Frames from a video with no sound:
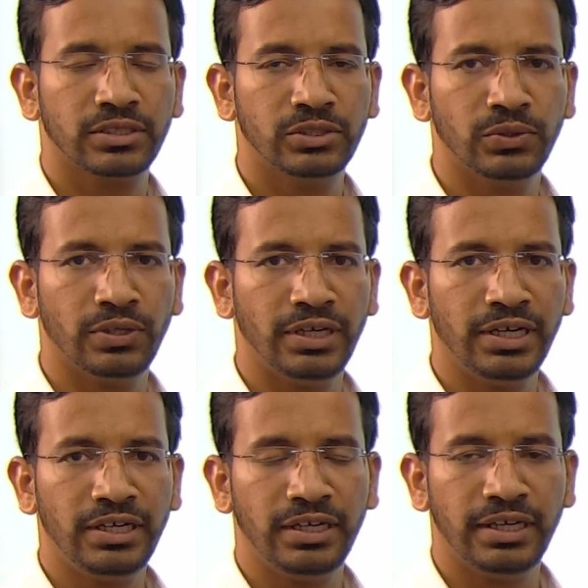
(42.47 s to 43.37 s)
So
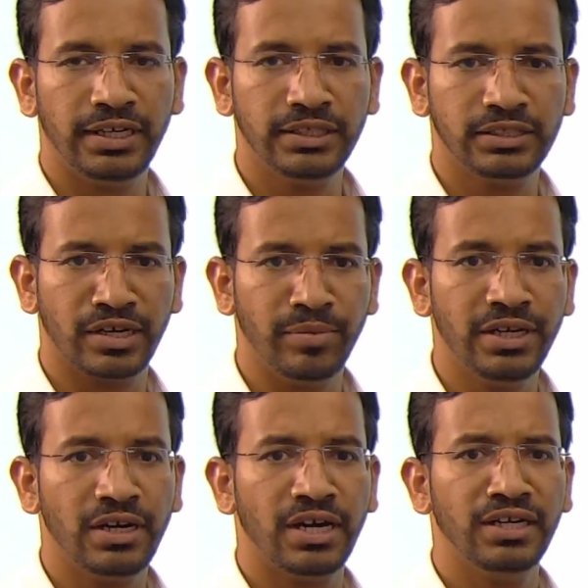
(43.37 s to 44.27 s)
it is
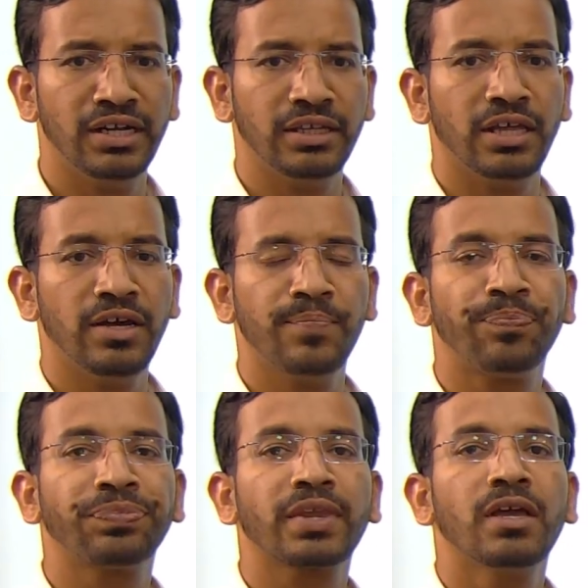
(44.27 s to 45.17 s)
coming under the
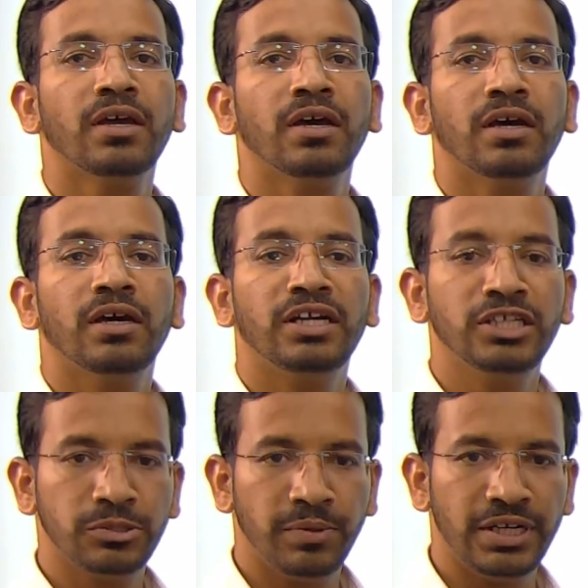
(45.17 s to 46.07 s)

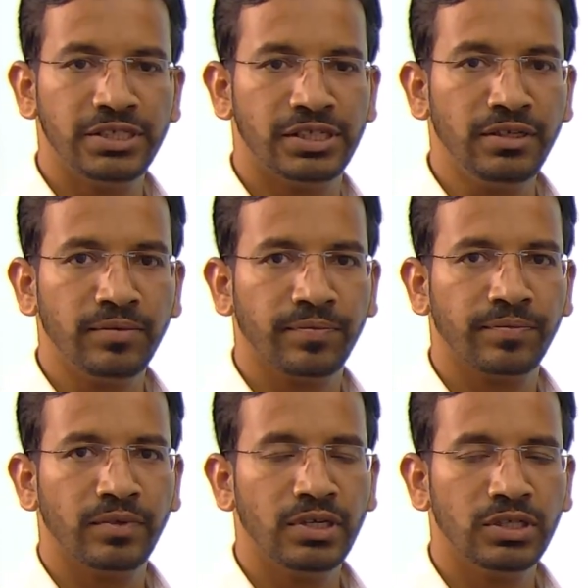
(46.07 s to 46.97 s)
respiration.
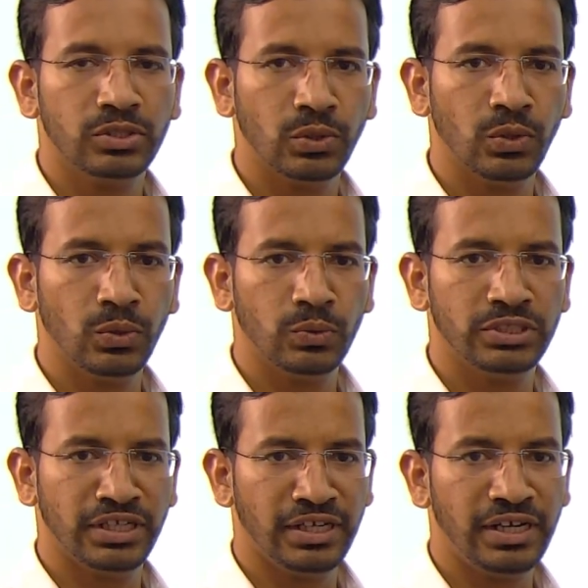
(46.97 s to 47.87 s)
So
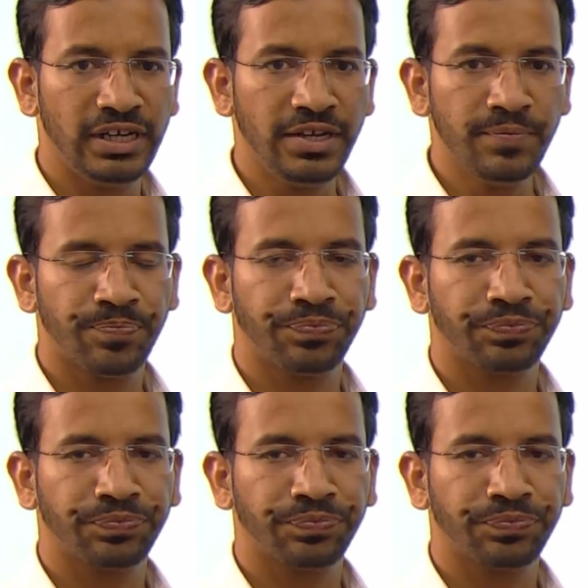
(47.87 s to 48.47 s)
generally,